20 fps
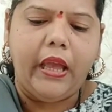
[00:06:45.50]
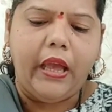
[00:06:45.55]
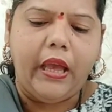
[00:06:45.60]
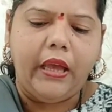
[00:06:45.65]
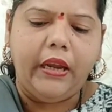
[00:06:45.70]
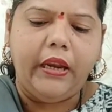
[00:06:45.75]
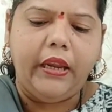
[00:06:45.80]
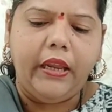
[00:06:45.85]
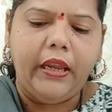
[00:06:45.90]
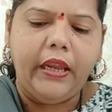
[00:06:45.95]

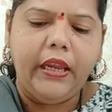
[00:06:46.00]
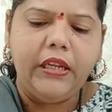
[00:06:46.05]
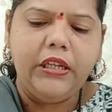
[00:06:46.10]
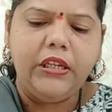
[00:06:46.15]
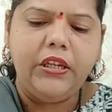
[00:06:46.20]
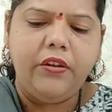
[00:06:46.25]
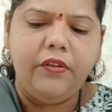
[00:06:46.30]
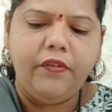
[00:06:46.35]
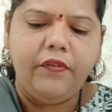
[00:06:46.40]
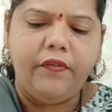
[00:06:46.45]
r
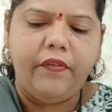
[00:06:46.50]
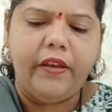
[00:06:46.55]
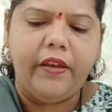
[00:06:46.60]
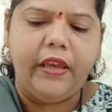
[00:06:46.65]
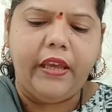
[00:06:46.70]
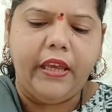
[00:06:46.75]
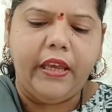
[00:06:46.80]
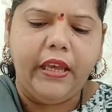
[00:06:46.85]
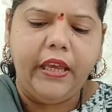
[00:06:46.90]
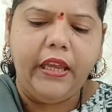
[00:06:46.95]
h,
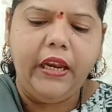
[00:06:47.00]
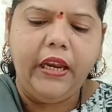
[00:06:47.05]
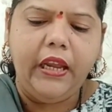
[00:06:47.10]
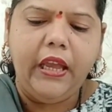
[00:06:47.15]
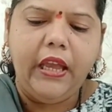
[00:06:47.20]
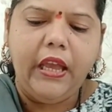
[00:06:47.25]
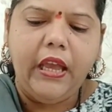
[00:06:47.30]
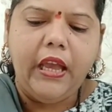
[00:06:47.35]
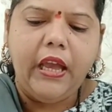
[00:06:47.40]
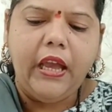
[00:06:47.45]
where
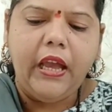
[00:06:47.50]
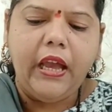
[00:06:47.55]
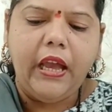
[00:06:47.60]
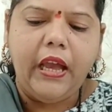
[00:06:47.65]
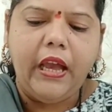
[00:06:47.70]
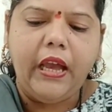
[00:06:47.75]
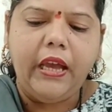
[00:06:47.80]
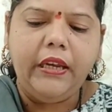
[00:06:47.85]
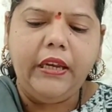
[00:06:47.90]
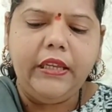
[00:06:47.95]

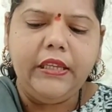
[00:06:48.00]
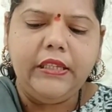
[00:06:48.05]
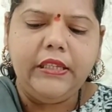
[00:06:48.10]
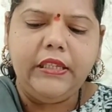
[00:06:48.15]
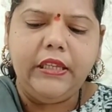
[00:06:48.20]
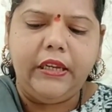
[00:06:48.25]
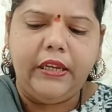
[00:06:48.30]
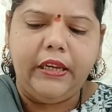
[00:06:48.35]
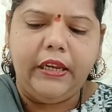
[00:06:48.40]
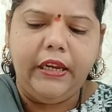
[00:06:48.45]
r is
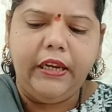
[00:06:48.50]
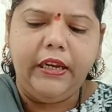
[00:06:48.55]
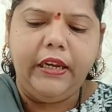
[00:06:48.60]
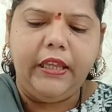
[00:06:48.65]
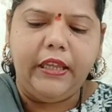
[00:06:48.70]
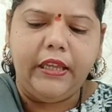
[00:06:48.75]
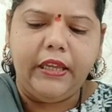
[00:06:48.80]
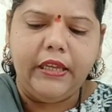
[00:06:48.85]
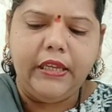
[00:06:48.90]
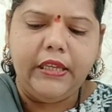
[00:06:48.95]
the
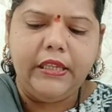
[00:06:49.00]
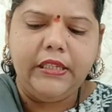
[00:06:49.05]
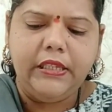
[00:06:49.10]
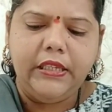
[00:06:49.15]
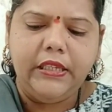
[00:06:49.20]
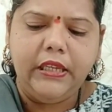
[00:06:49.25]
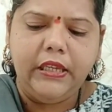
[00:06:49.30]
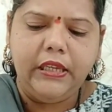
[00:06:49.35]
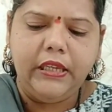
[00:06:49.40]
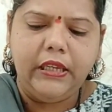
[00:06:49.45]

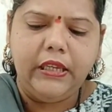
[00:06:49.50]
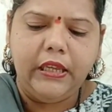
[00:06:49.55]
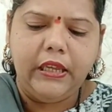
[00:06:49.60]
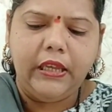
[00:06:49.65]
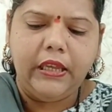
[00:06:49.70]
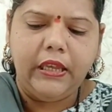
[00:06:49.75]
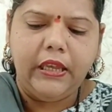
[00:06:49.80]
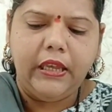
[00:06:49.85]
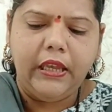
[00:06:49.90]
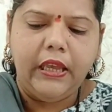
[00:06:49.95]
radius
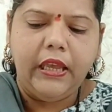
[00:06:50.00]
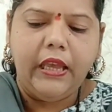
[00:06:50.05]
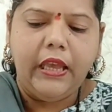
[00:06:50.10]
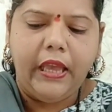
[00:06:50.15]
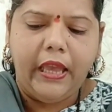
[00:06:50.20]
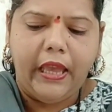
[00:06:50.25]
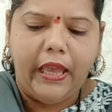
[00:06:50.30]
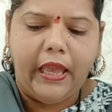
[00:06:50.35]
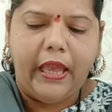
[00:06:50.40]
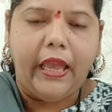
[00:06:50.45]

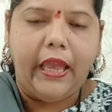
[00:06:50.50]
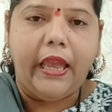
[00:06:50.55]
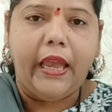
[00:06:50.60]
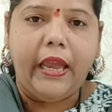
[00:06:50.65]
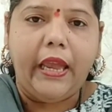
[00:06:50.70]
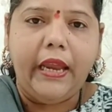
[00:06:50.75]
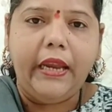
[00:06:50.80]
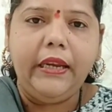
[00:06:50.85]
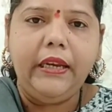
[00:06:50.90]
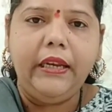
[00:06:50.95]

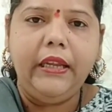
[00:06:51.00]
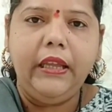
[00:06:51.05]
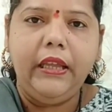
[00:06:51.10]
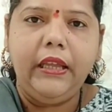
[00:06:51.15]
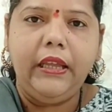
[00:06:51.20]
and